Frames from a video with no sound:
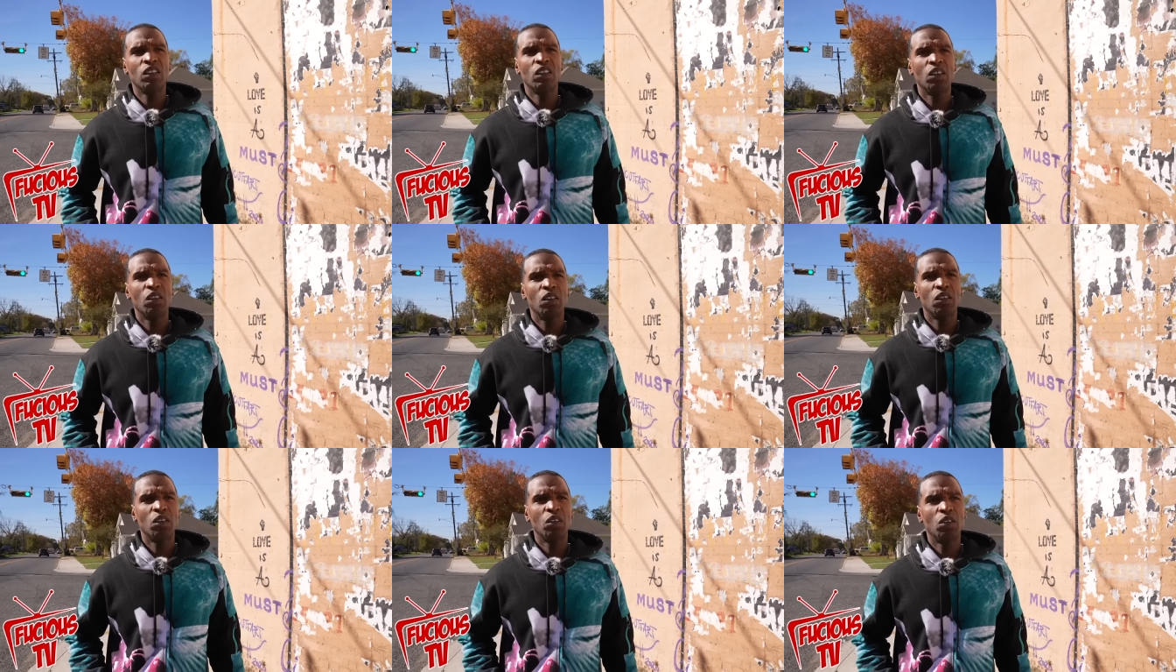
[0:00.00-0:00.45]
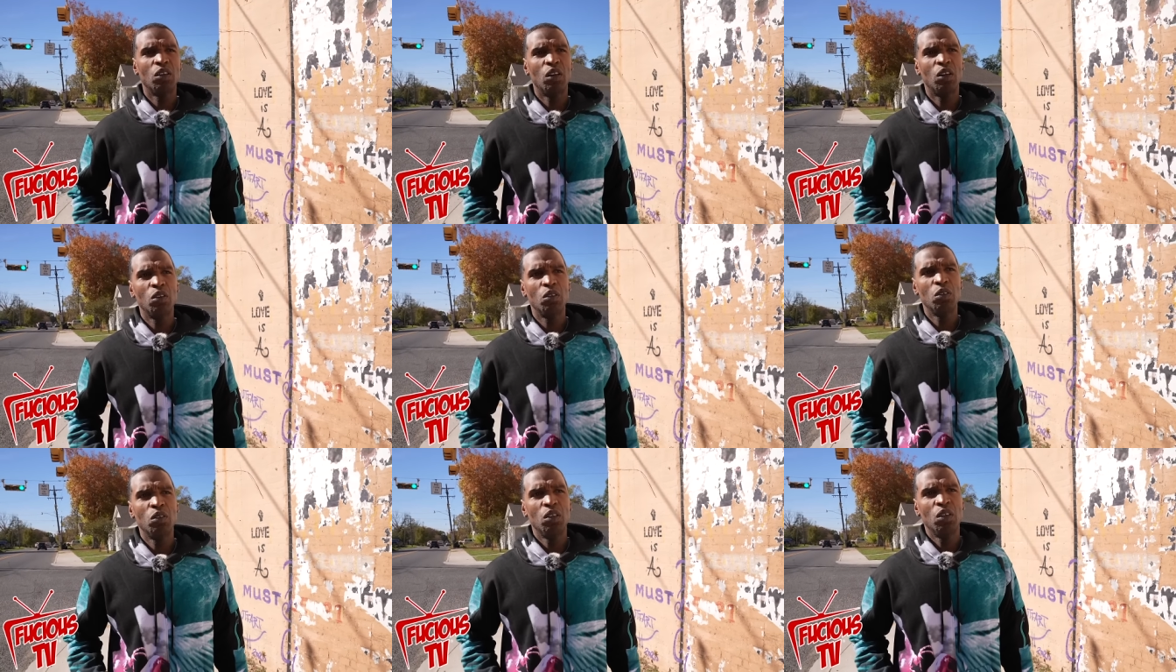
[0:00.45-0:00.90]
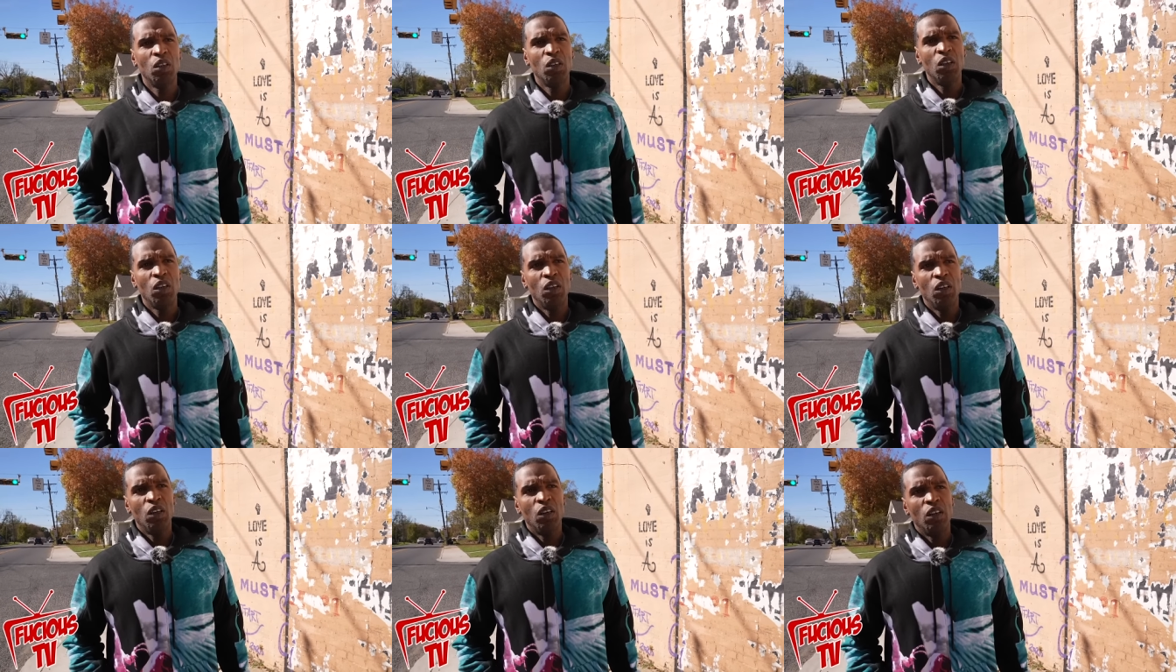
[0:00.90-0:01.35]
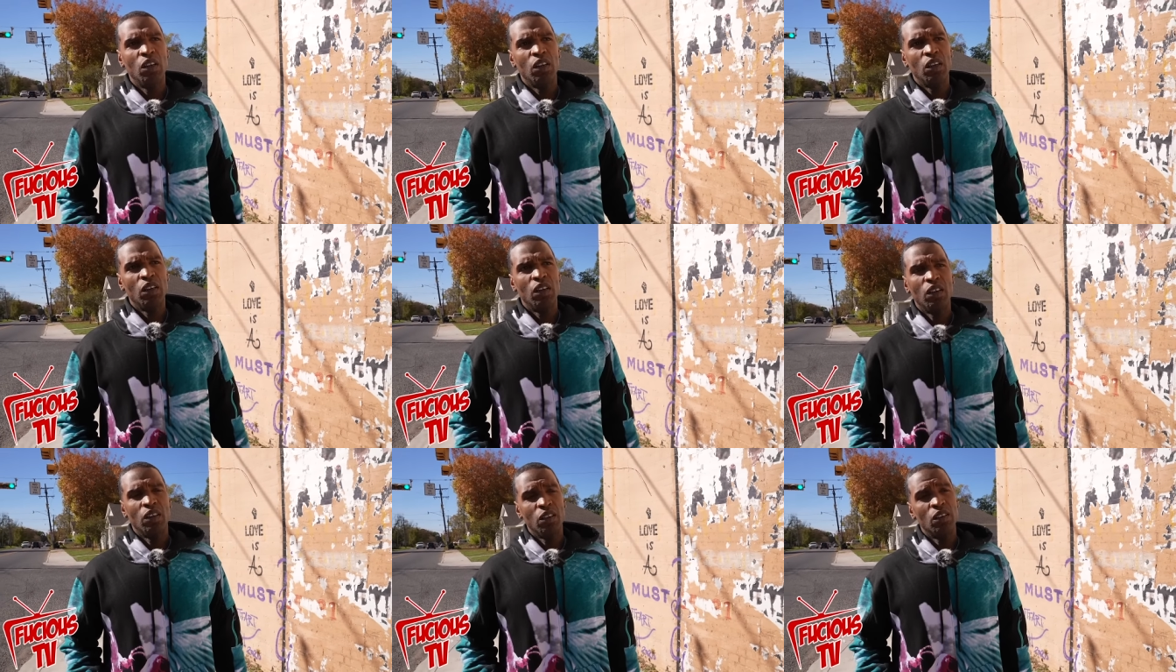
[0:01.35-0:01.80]
Yeah. You
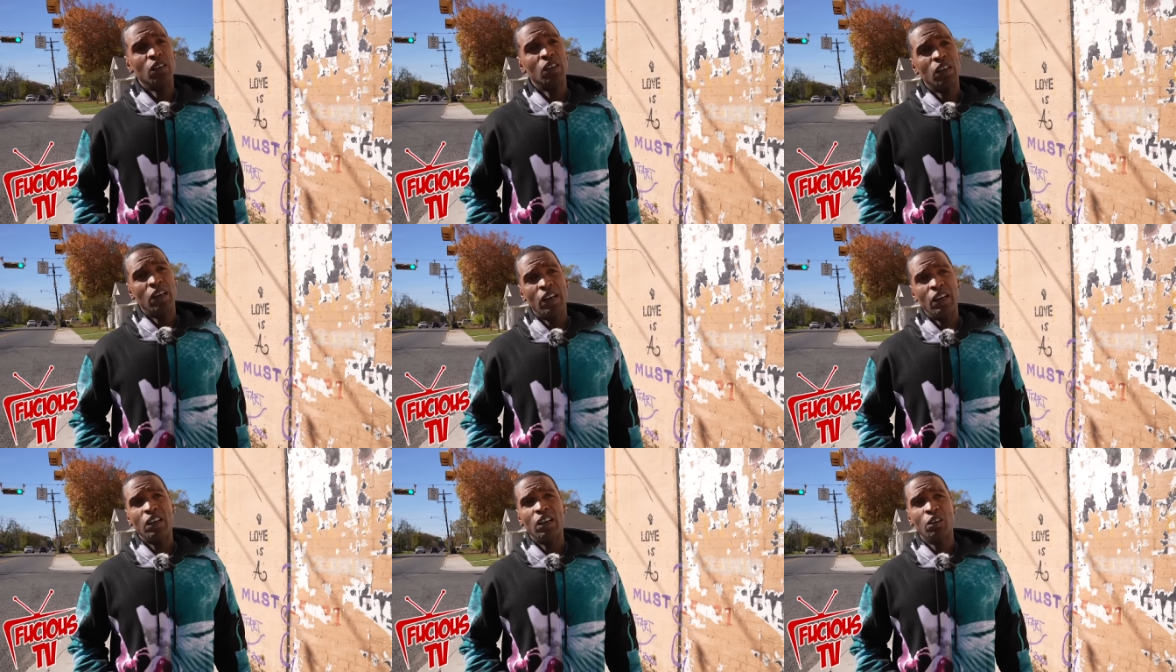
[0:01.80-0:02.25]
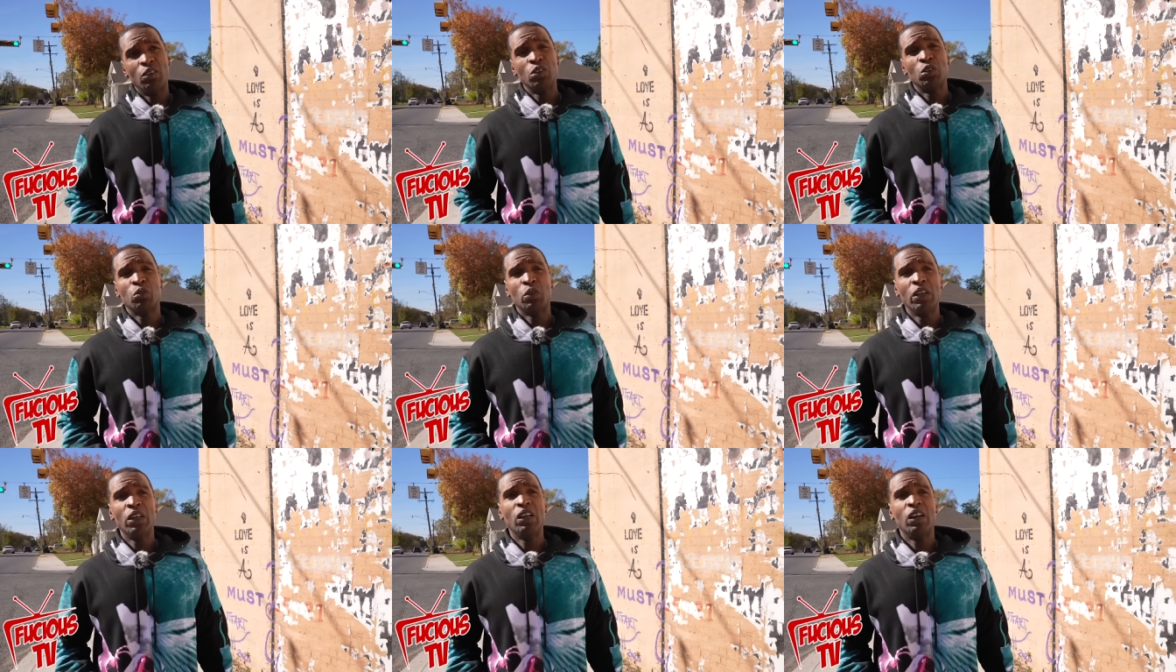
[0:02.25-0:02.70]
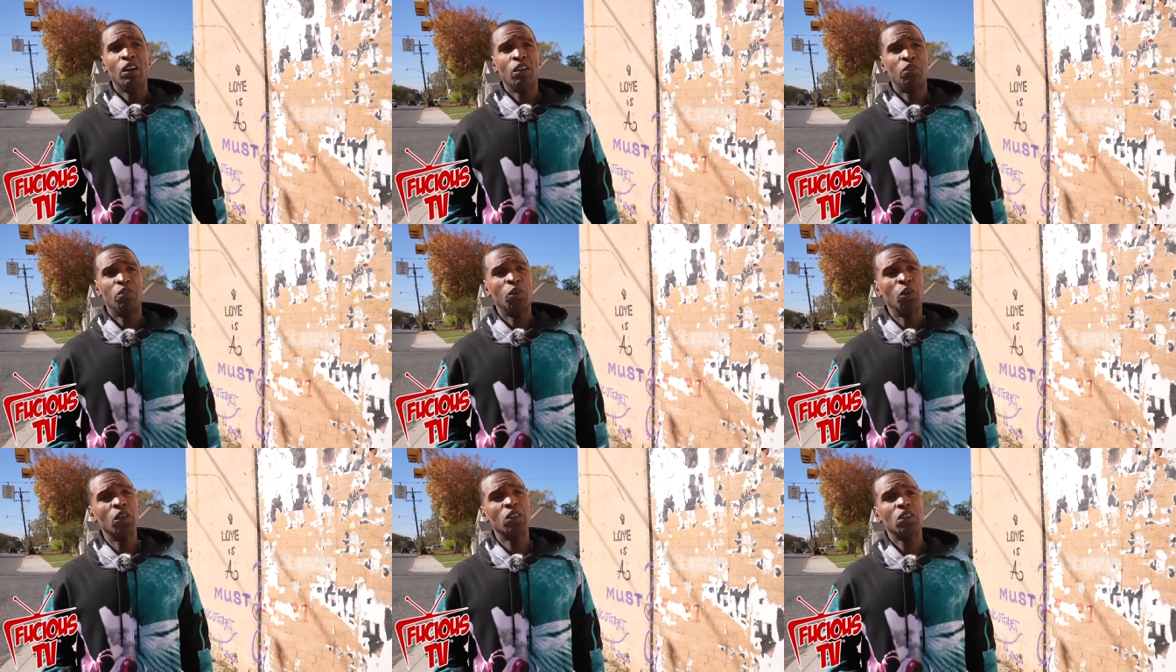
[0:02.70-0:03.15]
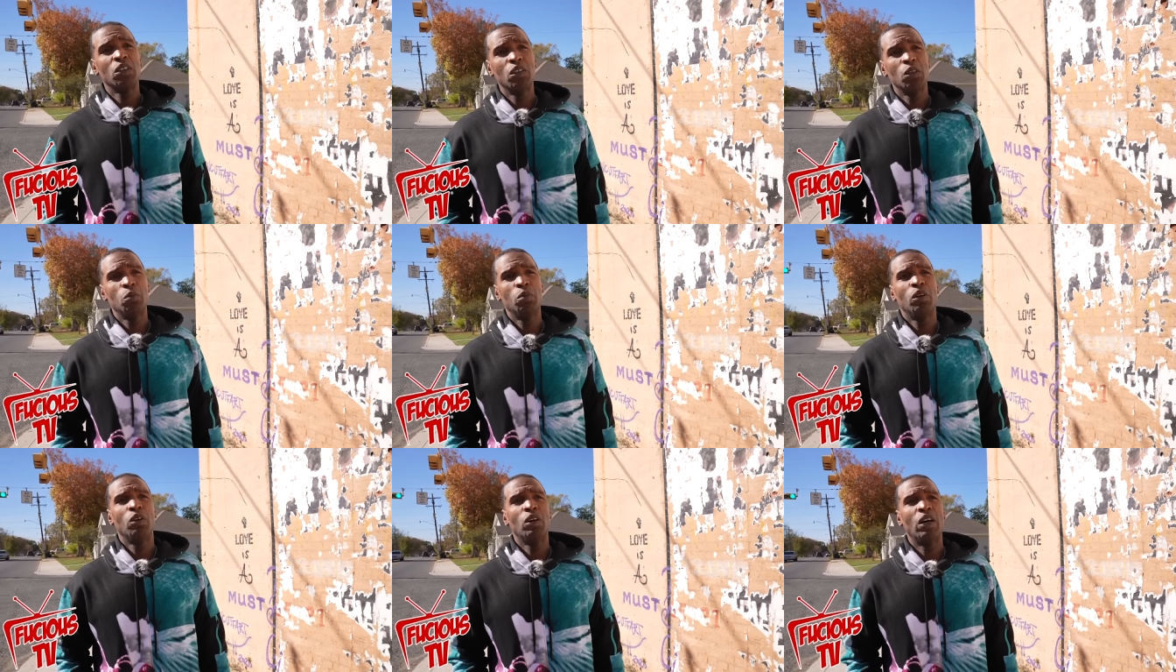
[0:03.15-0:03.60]
know, like it was really
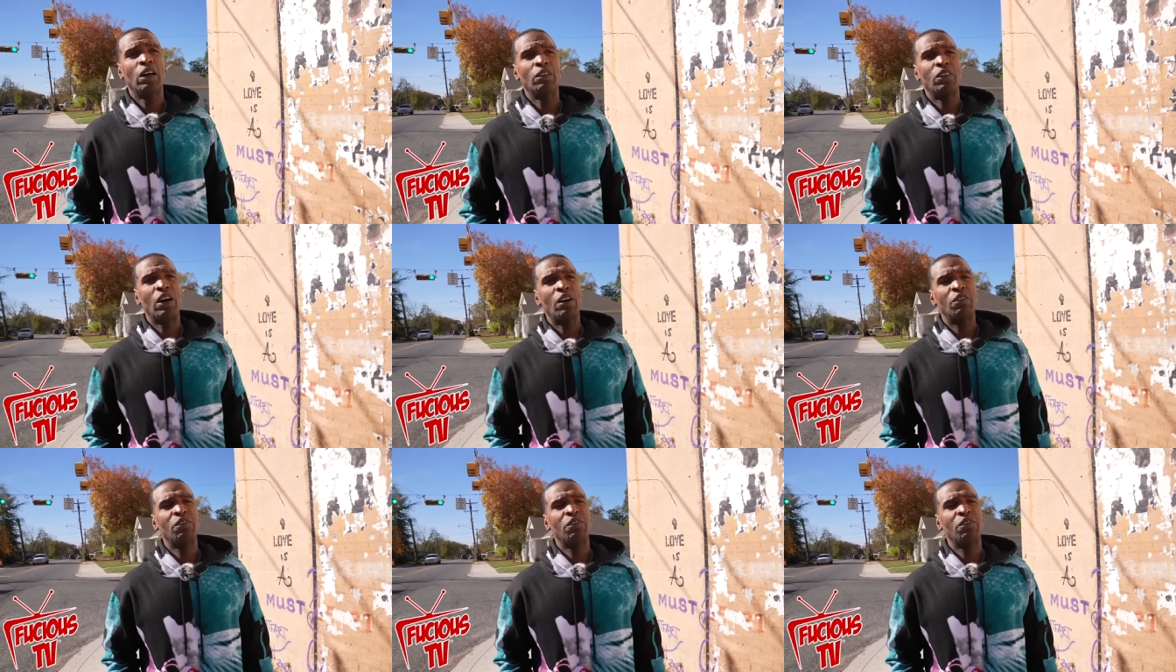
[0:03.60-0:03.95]
unfortunate, bro. I,